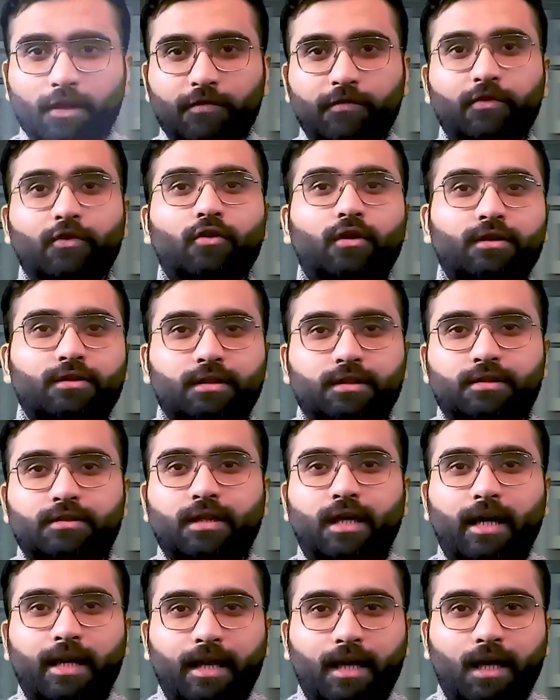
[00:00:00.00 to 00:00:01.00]
If you are just
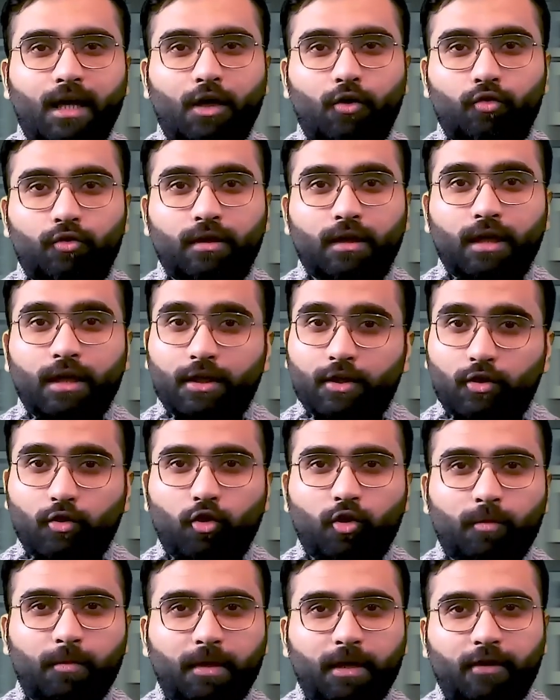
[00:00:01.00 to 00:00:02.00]
starting out,
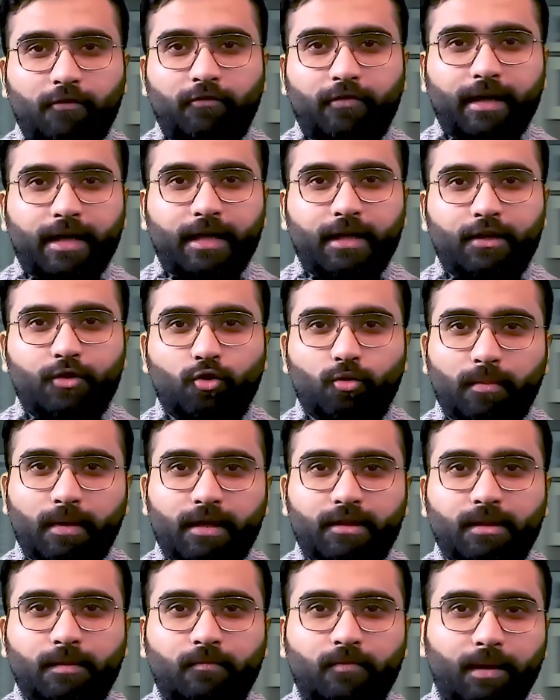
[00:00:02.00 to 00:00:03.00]
don't be afraid to
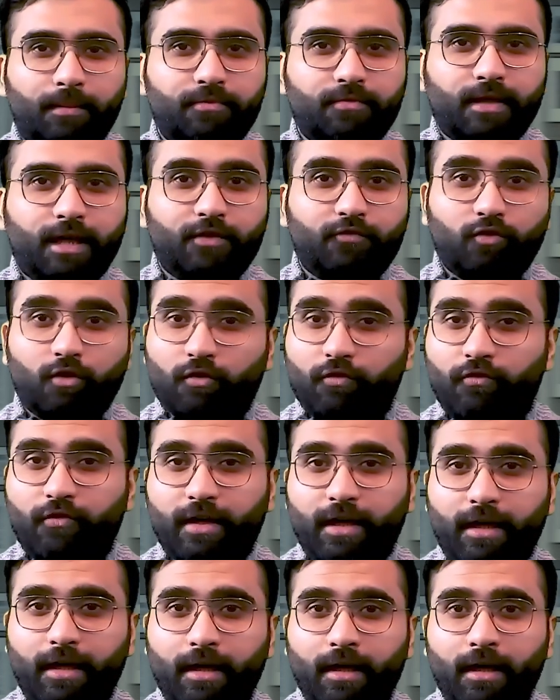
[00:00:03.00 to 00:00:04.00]
make some websites for
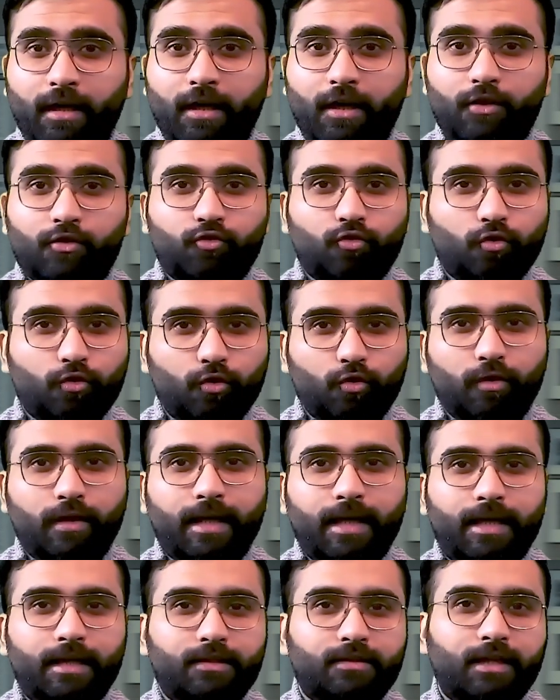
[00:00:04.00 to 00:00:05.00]
free so
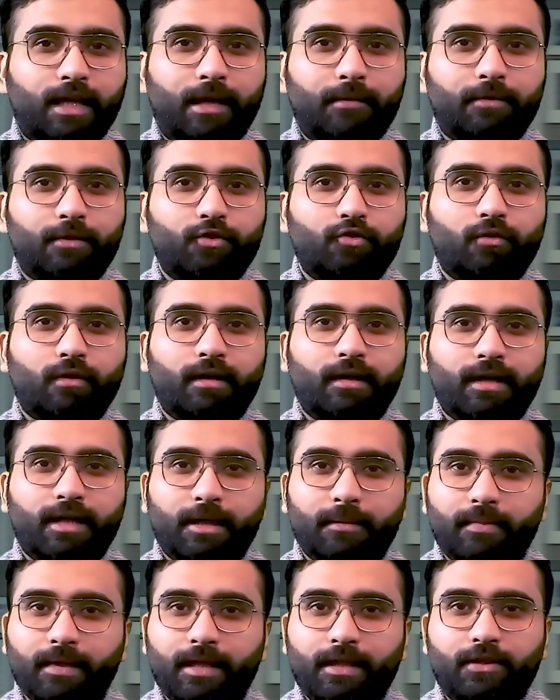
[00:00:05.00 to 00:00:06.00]
you can establish your
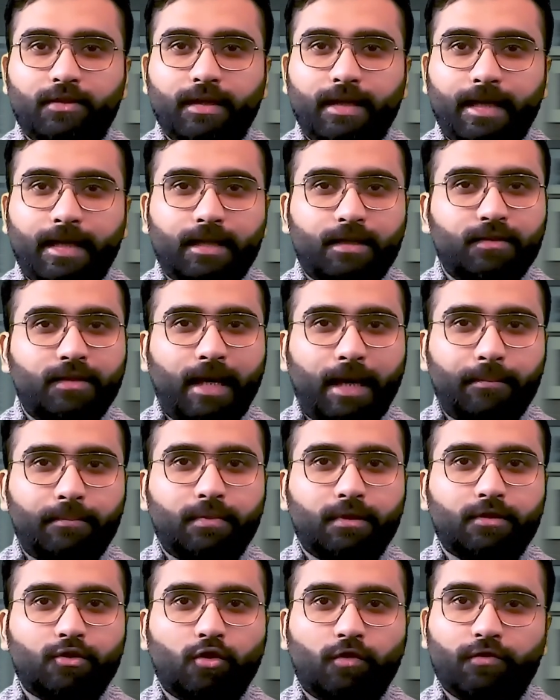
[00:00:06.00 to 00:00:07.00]
credibility and
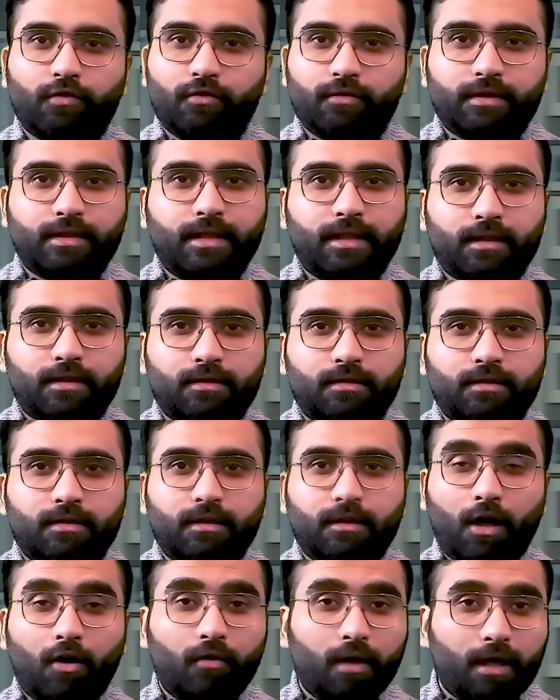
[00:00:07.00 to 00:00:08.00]
examples of your
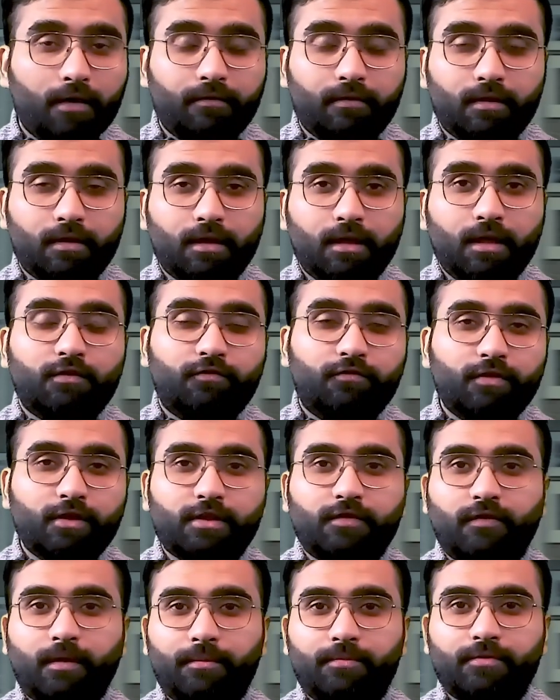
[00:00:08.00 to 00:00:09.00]
skills. However, the
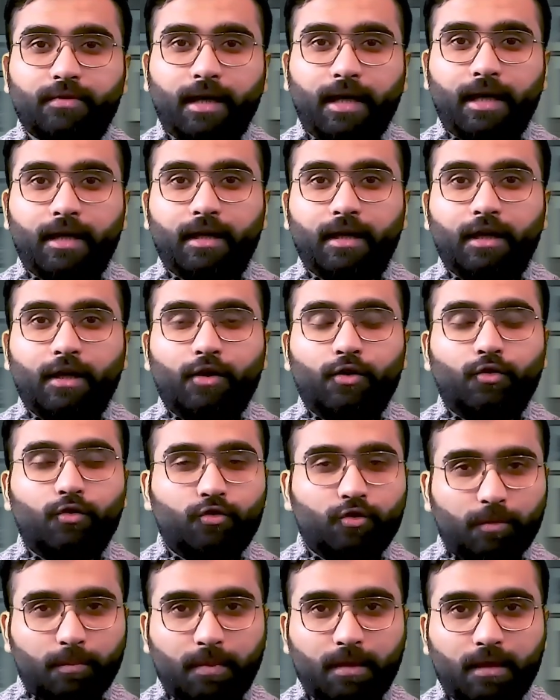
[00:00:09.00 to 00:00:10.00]
first website
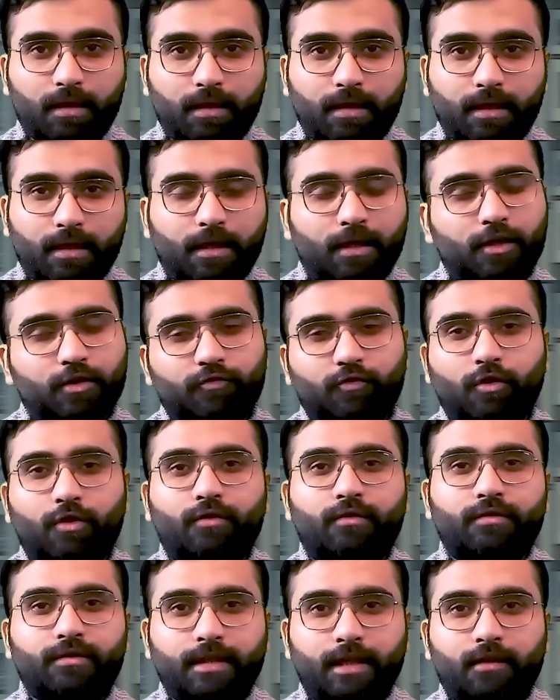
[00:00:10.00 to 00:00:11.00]
you should build is
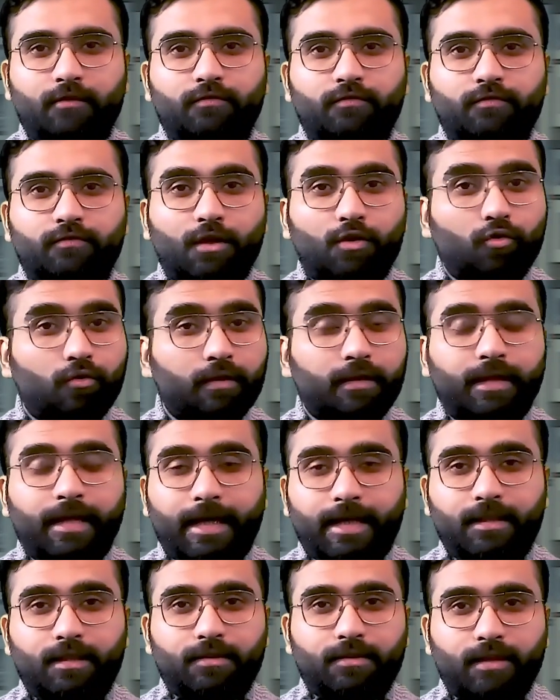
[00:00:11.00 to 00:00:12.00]
for yourself don't
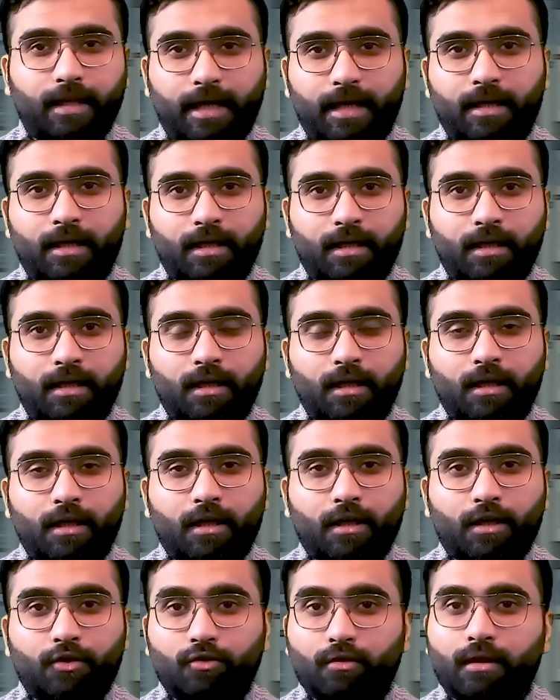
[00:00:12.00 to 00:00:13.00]
take this lightly.
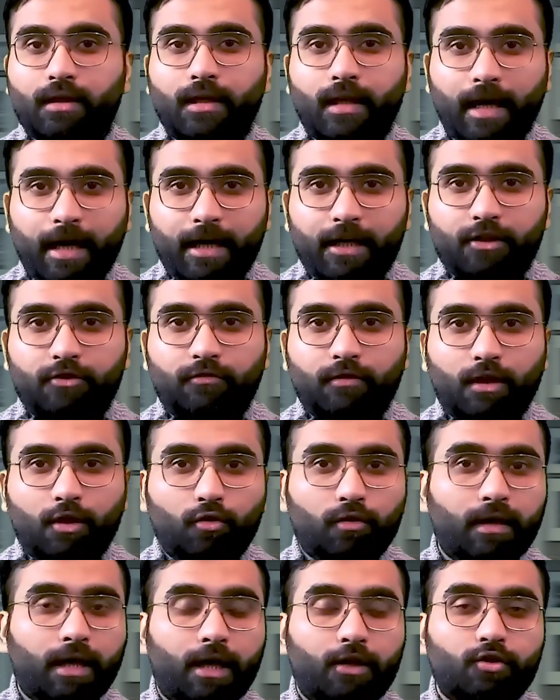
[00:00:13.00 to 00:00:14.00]
Your clients will
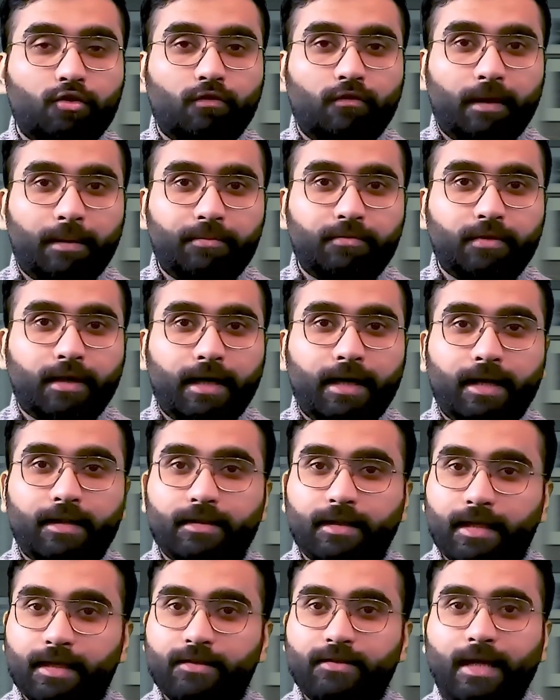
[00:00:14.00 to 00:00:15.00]
look at your website
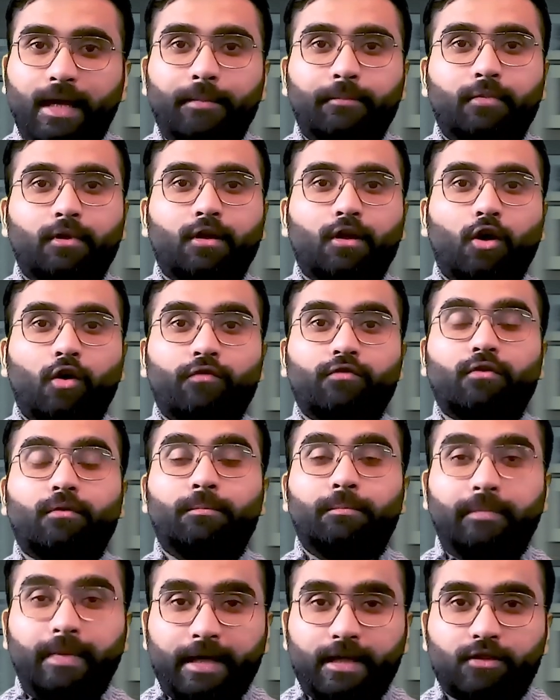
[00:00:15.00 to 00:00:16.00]
as an example of
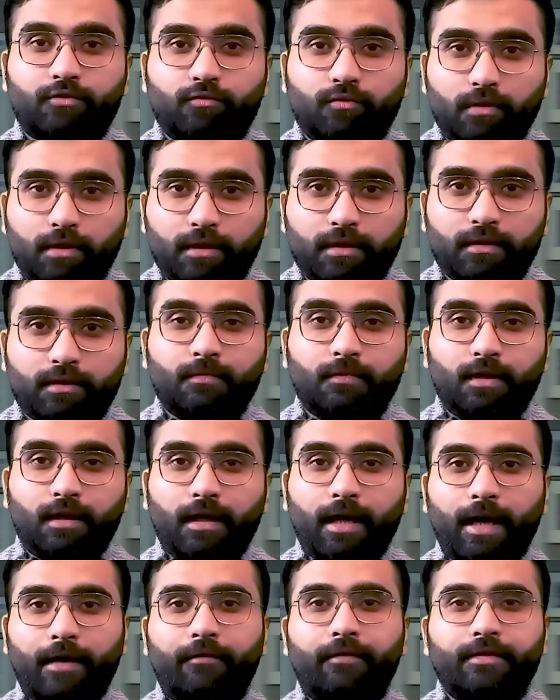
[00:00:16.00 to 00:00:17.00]
your best work.
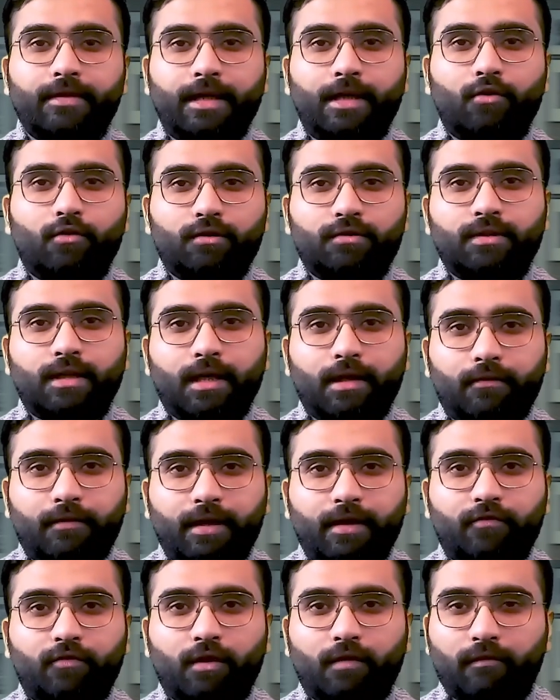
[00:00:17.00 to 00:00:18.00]
The average annual
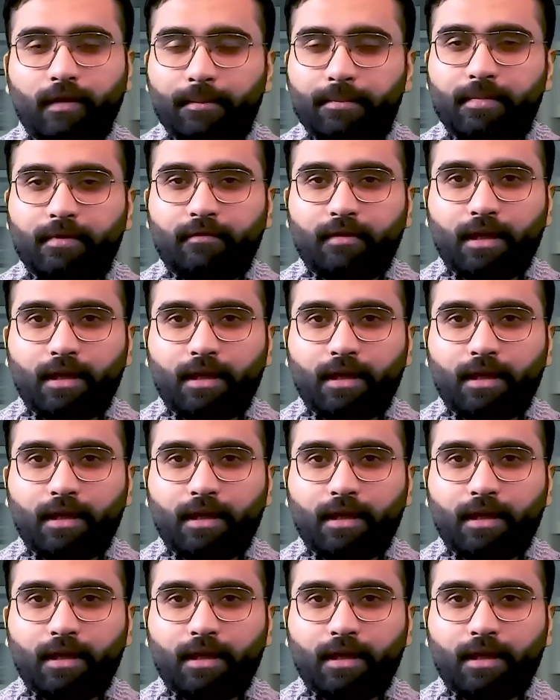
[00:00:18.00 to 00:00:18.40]
salary for a web